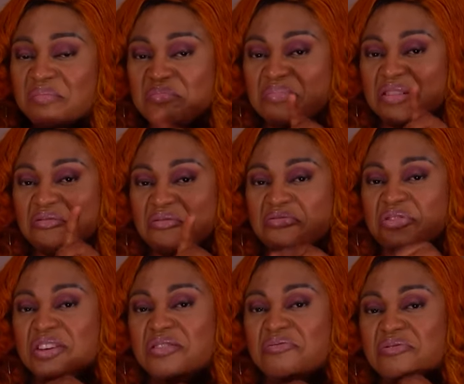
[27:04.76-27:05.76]
May God forgive
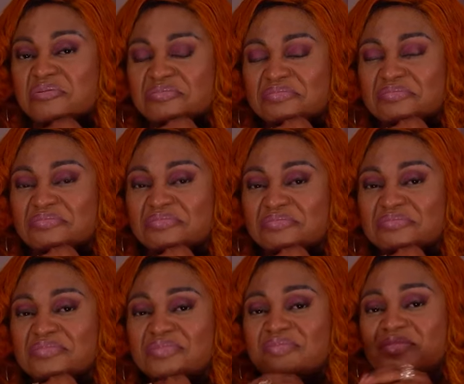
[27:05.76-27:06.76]

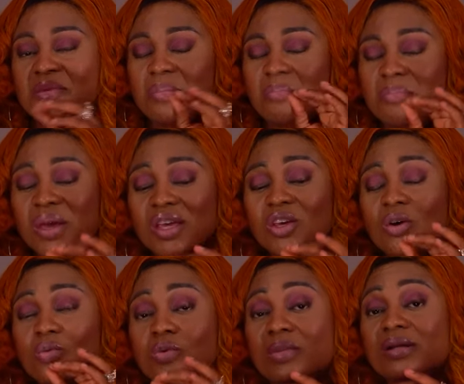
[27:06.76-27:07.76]
you. Make your
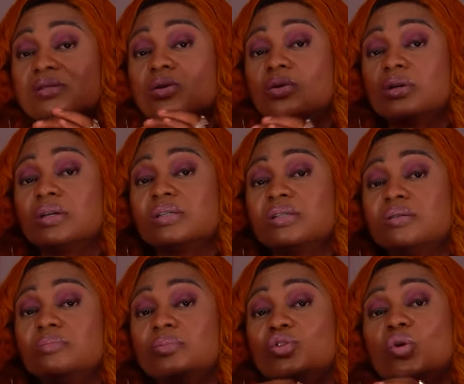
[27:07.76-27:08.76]
woman's orgasm
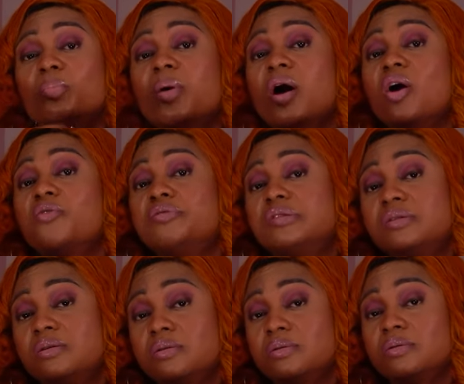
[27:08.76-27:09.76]
your priority.
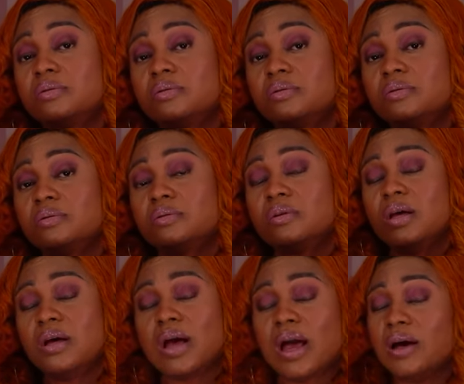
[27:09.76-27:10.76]

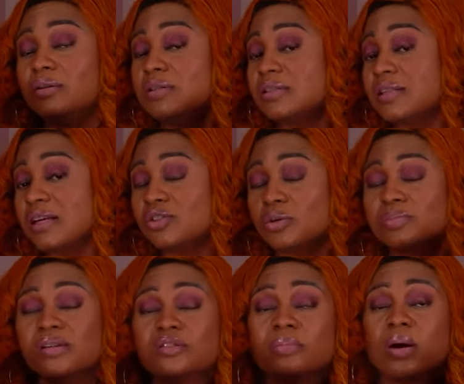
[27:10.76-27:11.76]
I understand
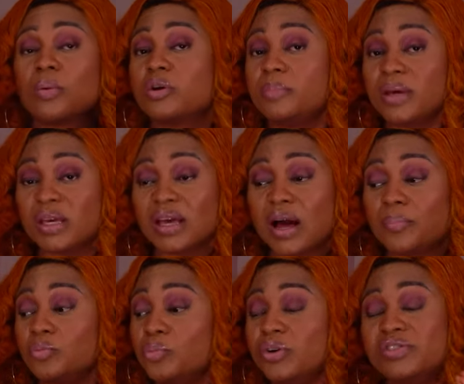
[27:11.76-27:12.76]
sometimes you might want to make it happen,
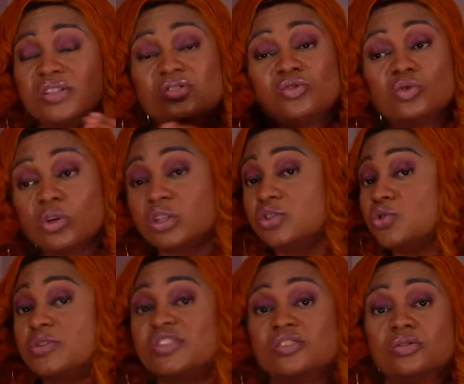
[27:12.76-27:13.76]
but if she's not into
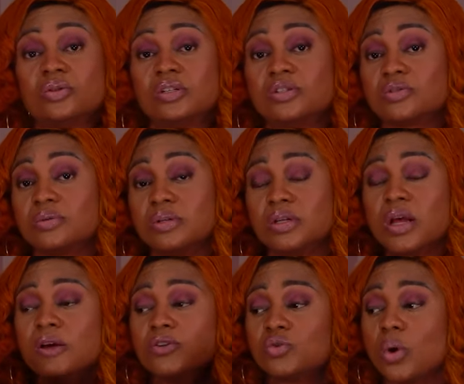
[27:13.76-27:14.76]
it, she's not into it.
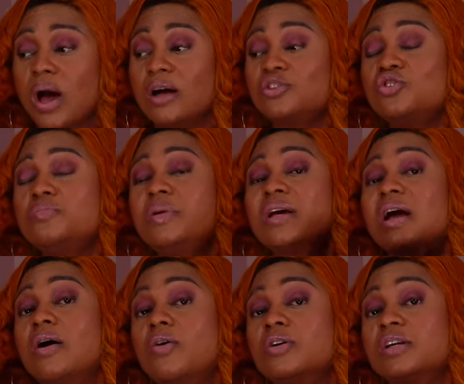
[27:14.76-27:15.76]
So how do you make her
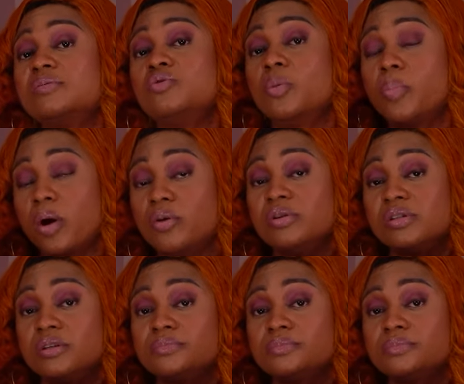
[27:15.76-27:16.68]
orgasm your priority?